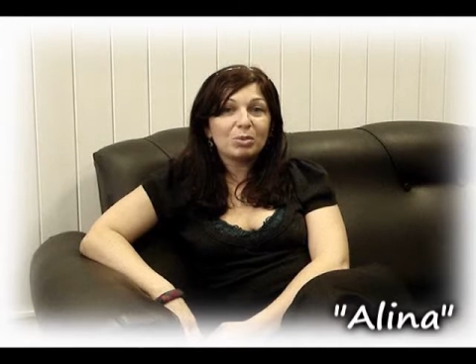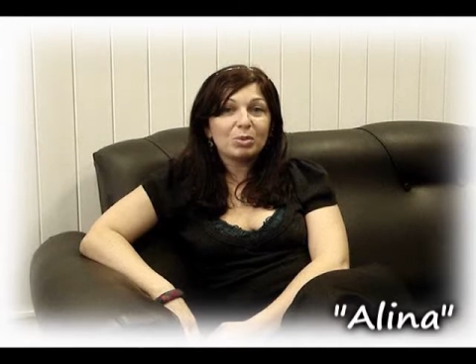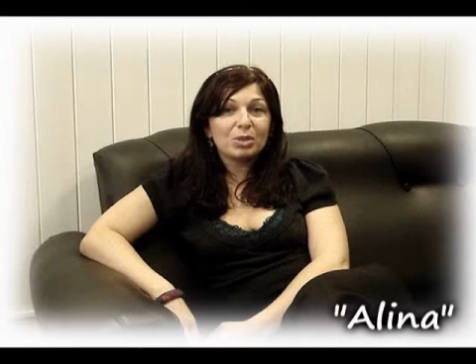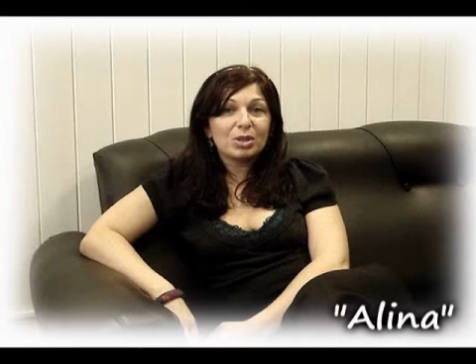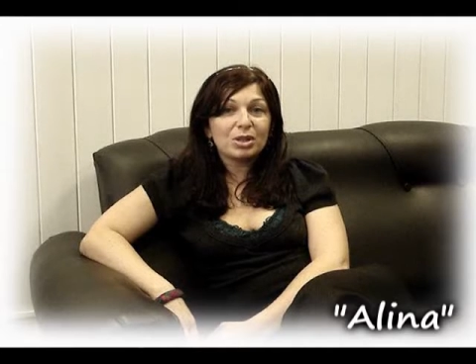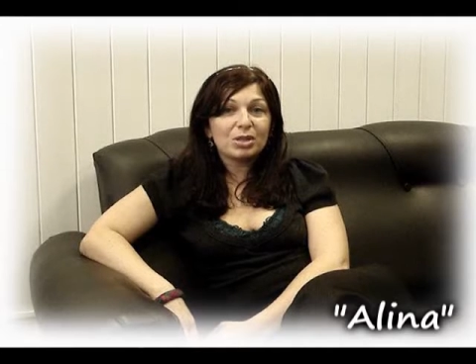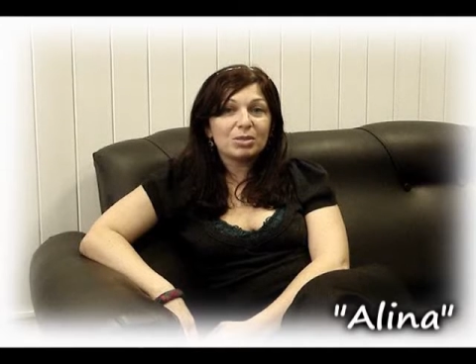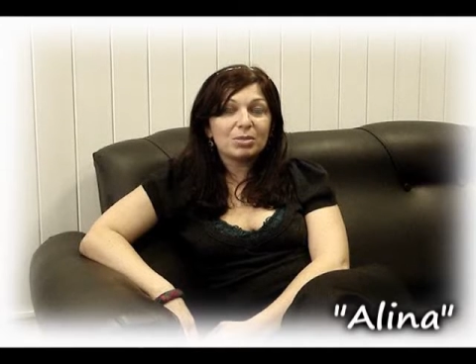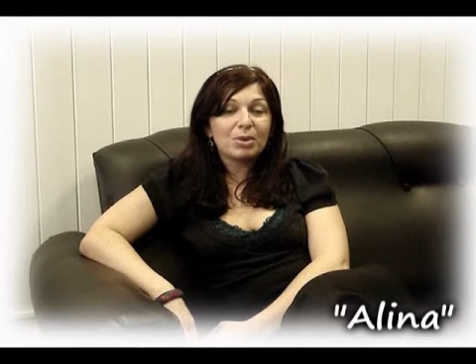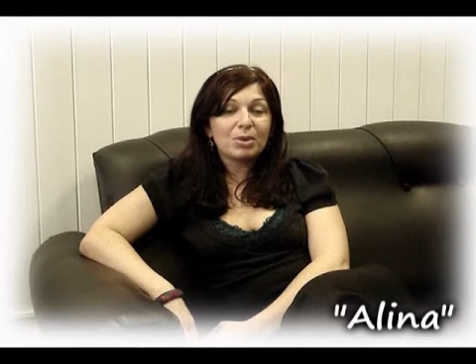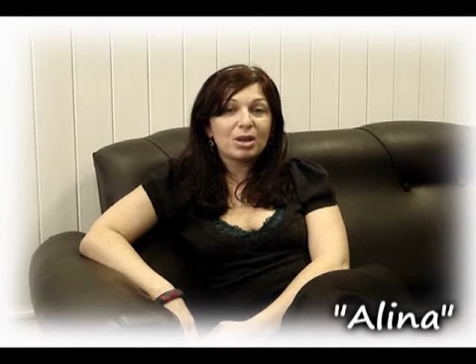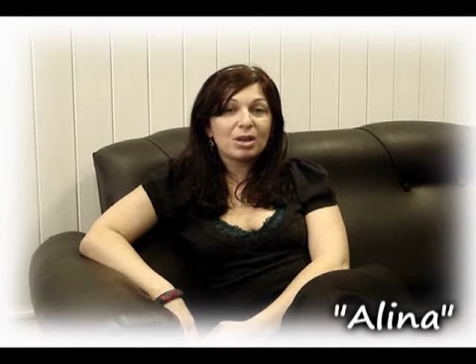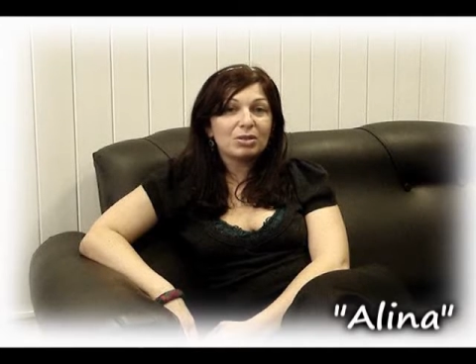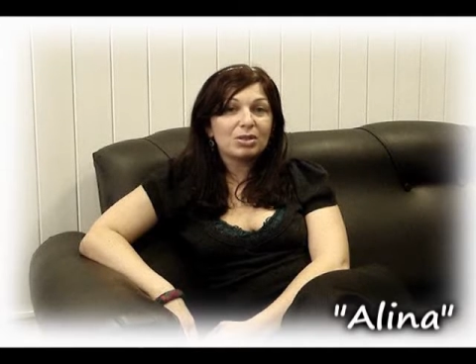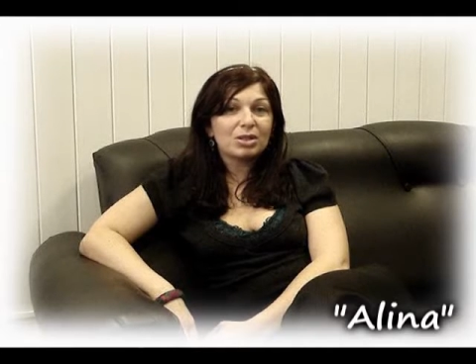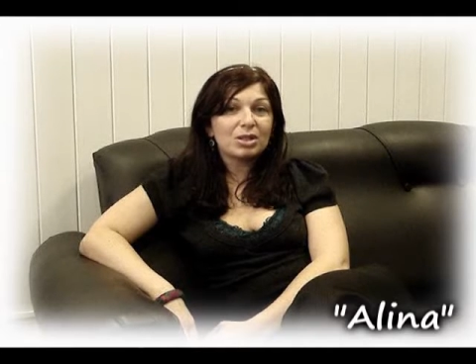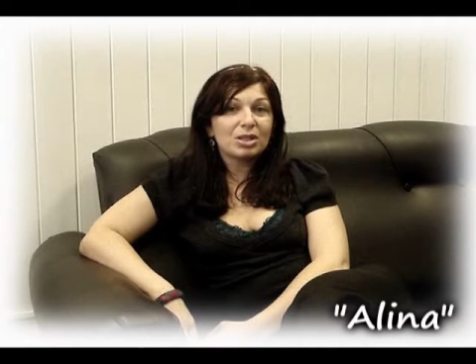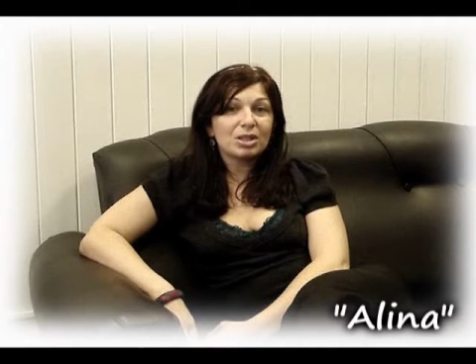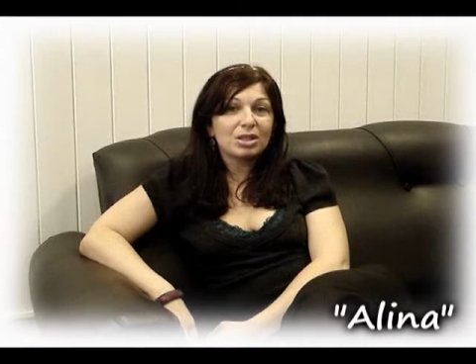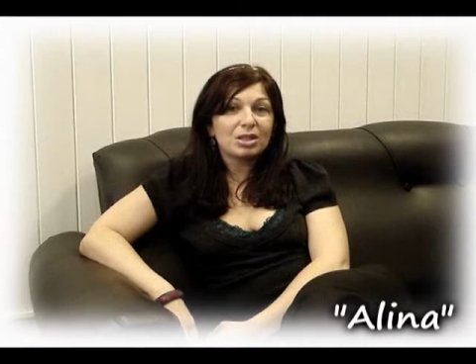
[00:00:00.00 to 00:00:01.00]
was
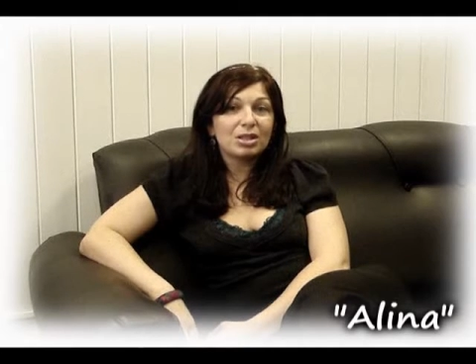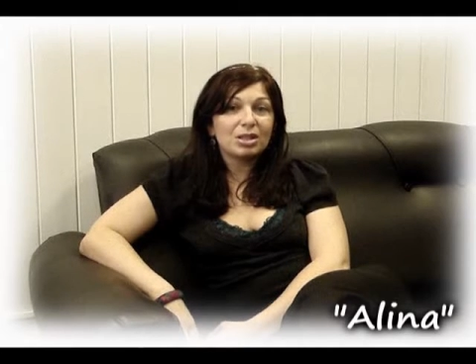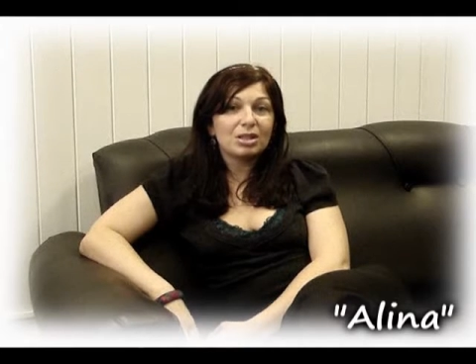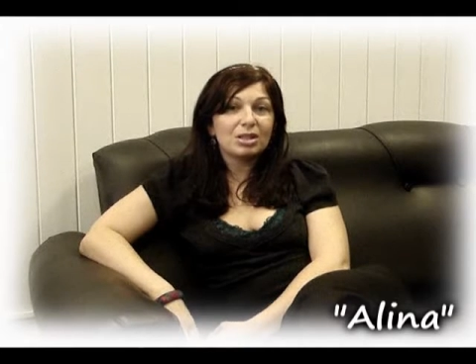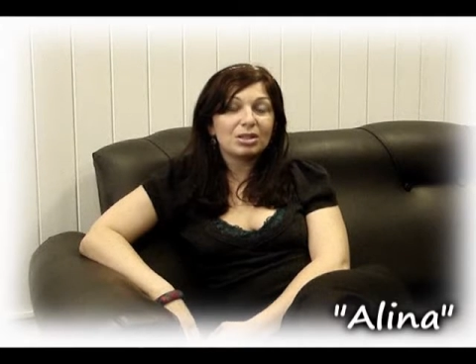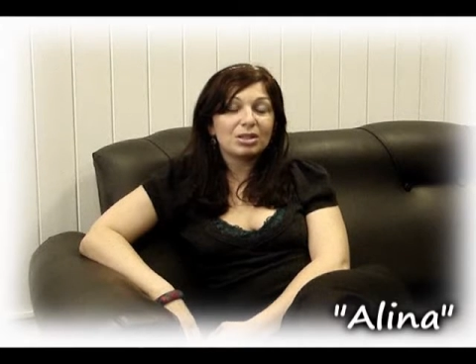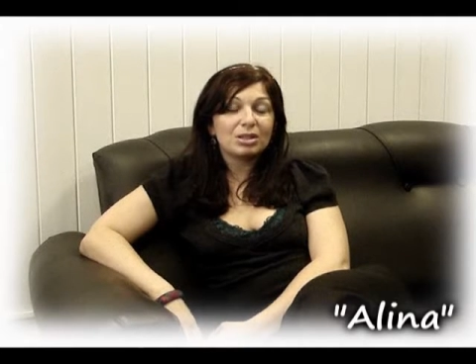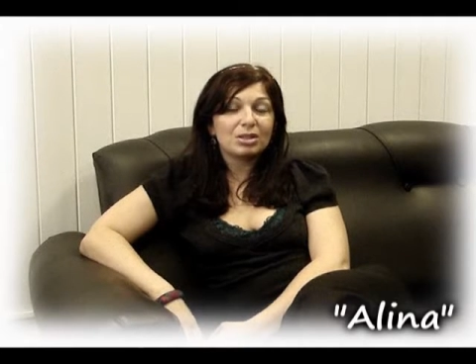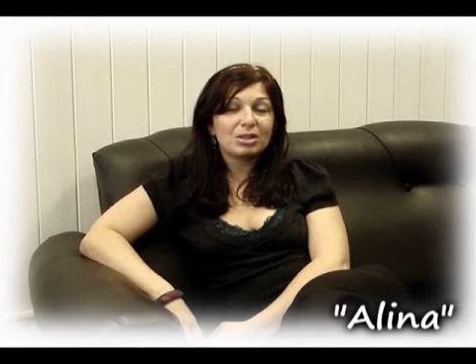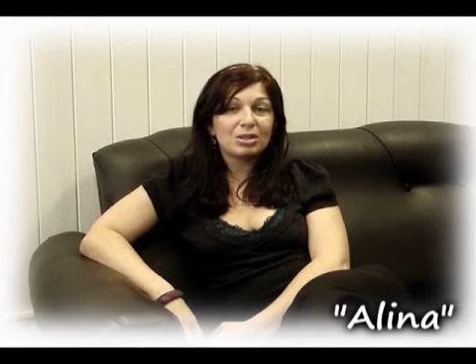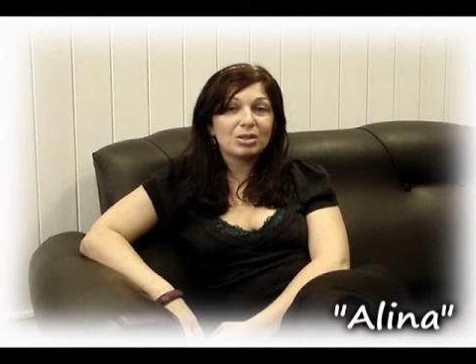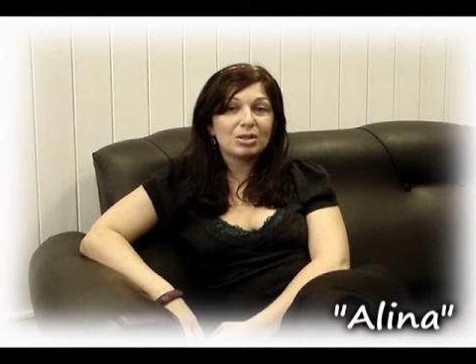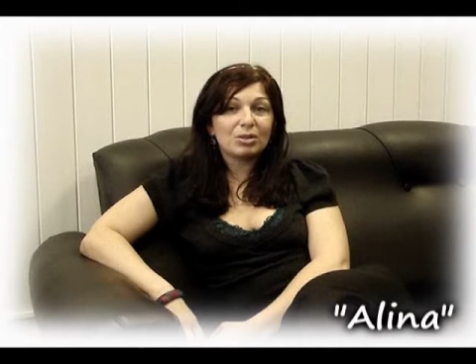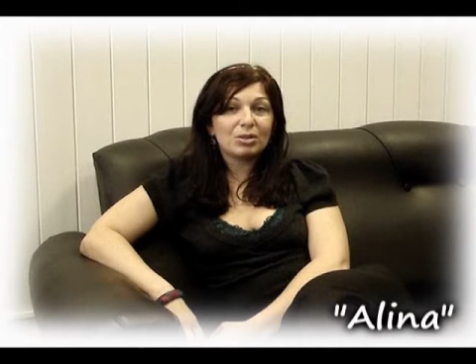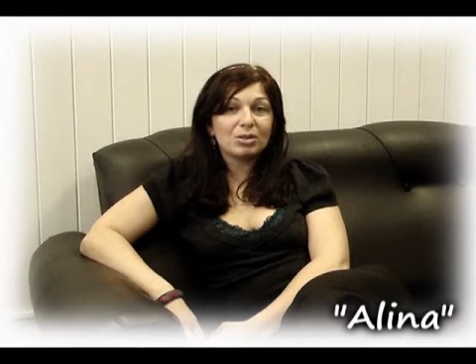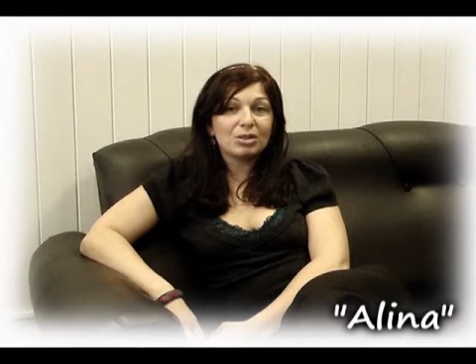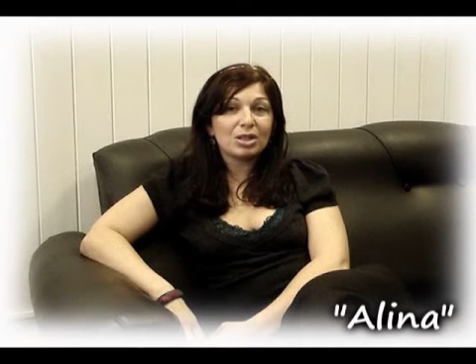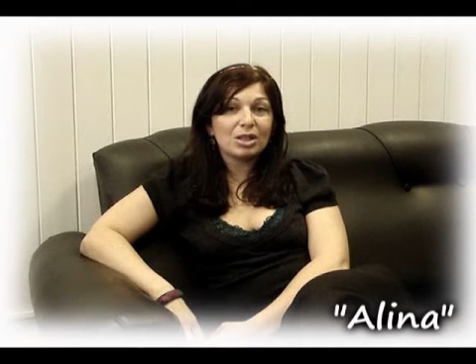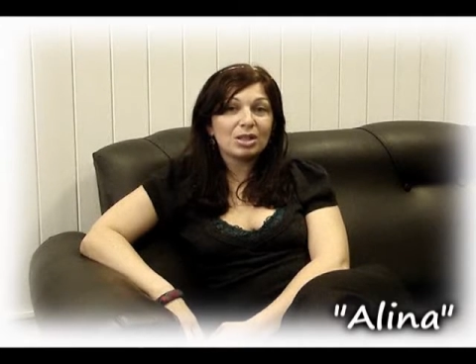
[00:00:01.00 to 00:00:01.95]
about 10 years old,